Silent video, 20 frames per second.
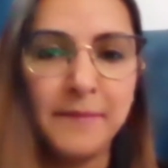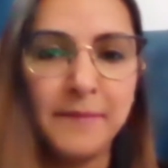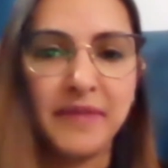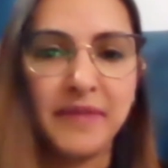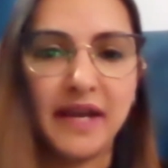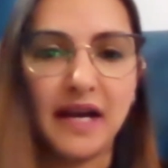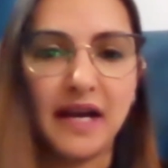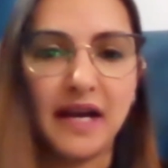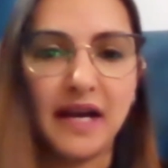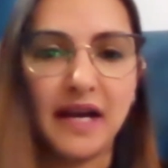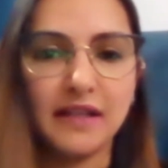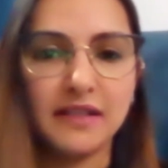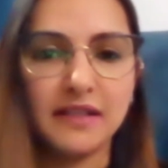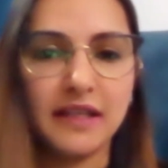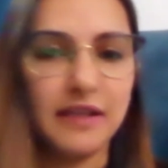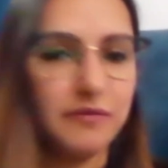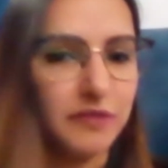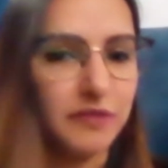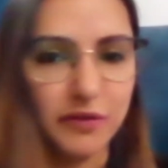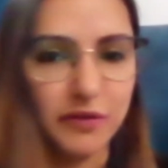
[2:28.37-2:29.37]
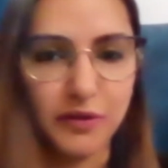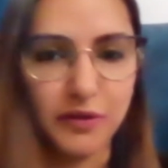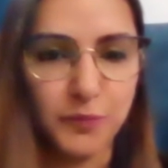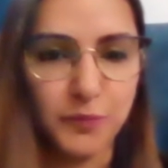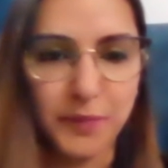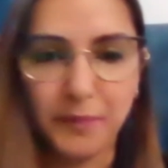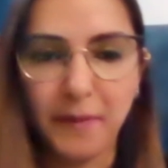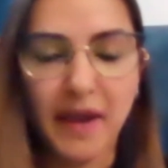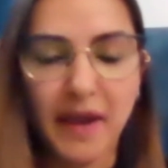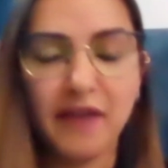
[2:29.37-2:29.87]
And even you
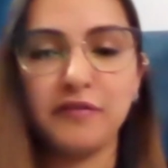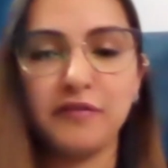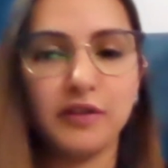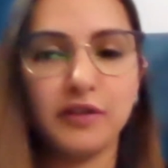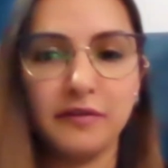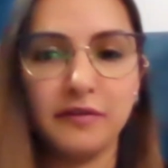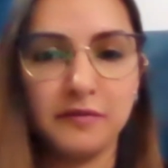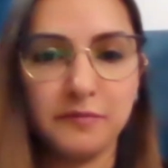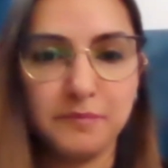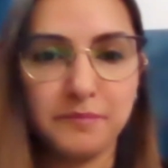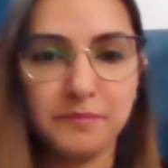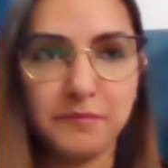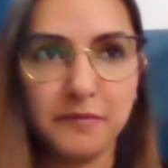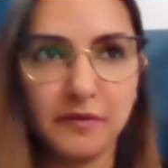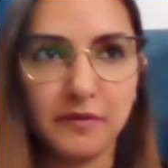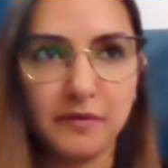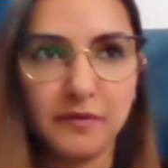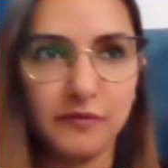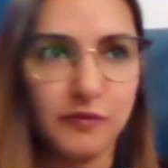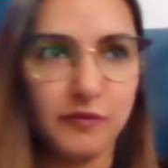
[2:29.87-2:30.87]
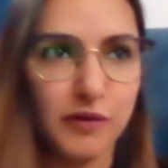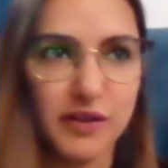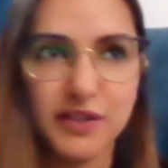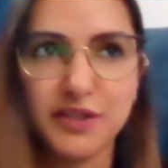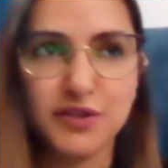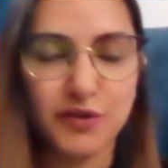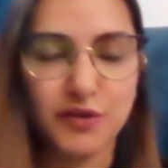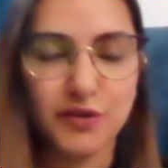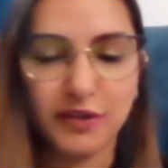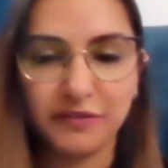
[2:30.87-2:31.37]
prepare for the worst
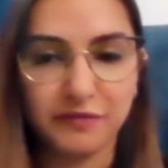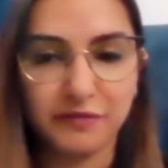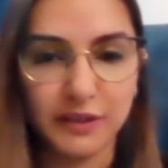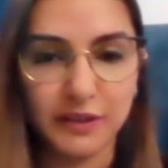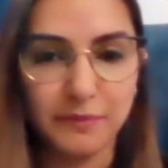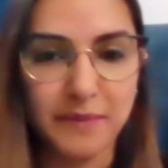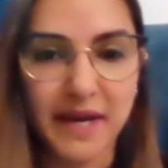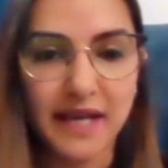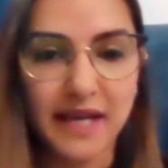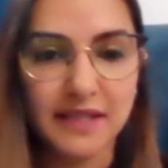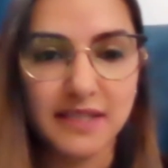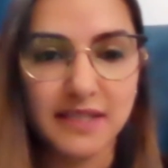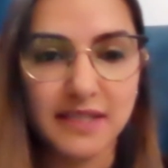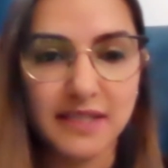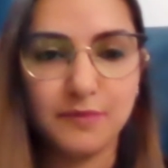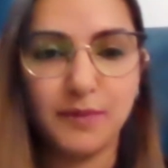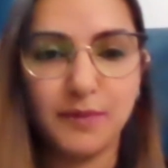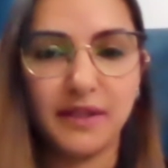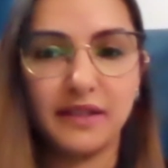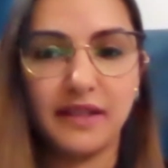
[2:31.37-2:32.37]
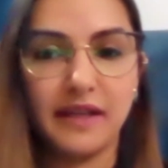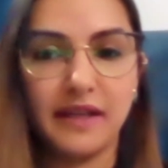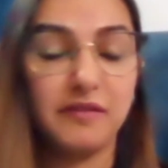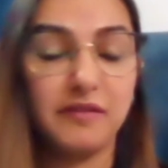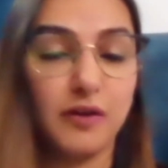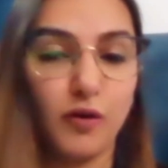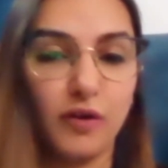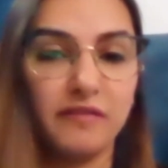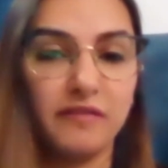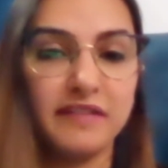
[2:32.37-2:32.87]
or for the best, but there will
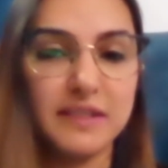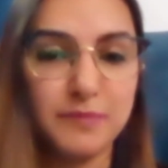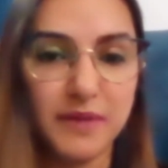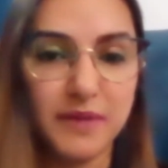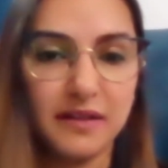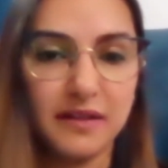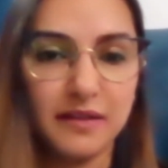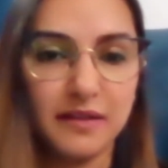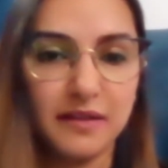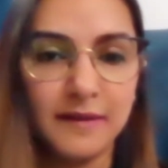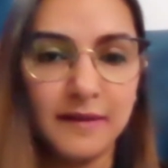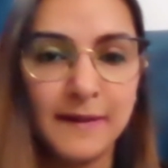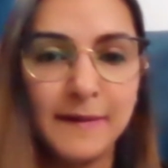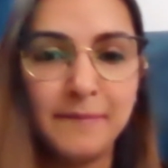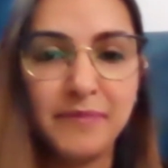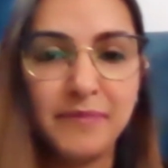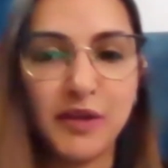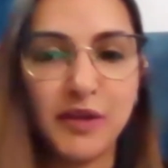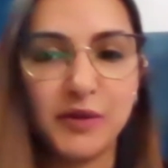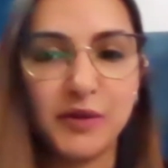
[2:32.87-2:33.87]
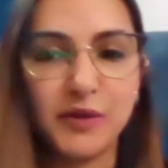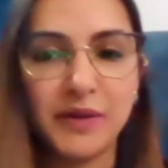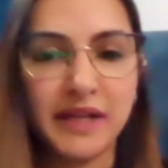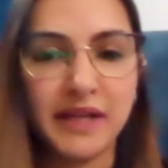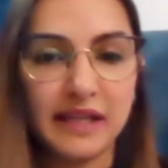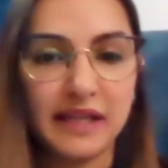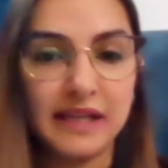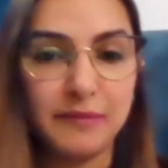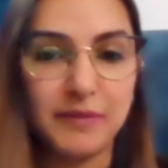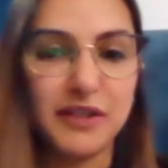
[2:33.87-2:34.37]
always be an
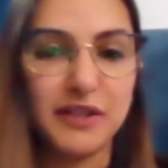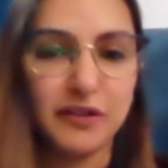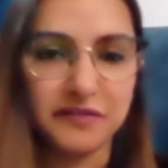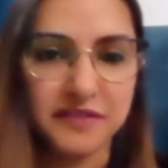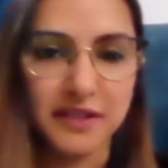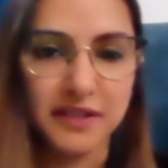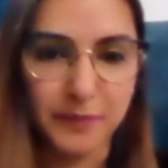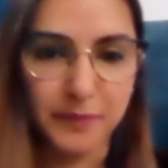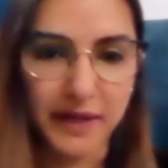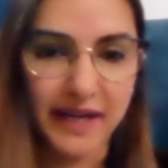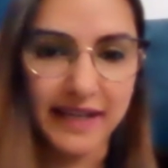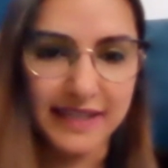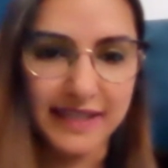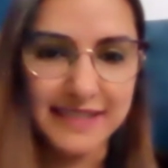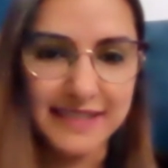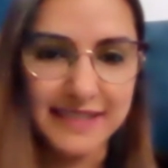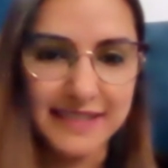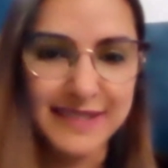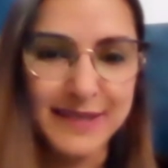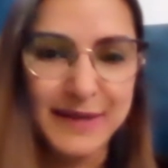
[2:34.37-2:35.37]
element of surprise.